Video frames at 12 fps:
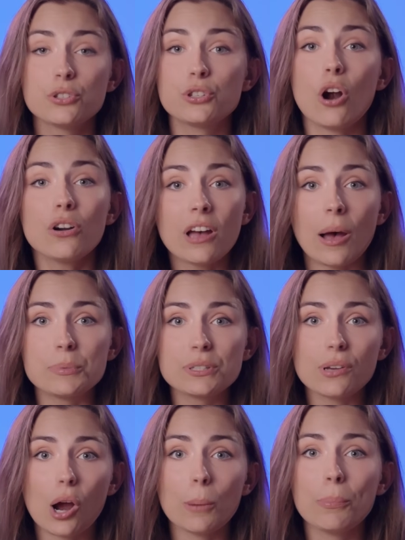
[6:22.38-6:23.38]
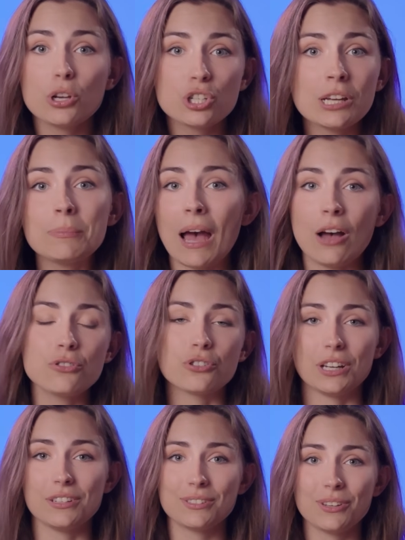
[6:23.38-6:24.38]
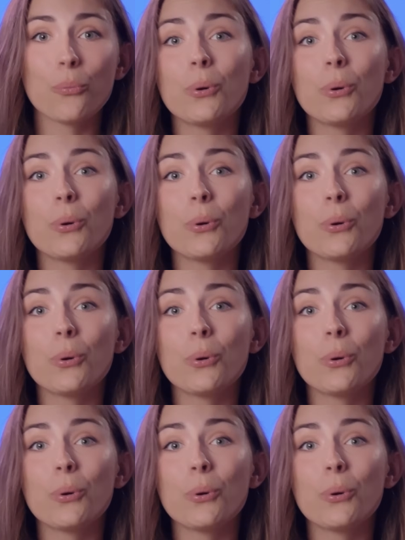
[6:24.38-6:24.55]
Startups are pushing boundaries.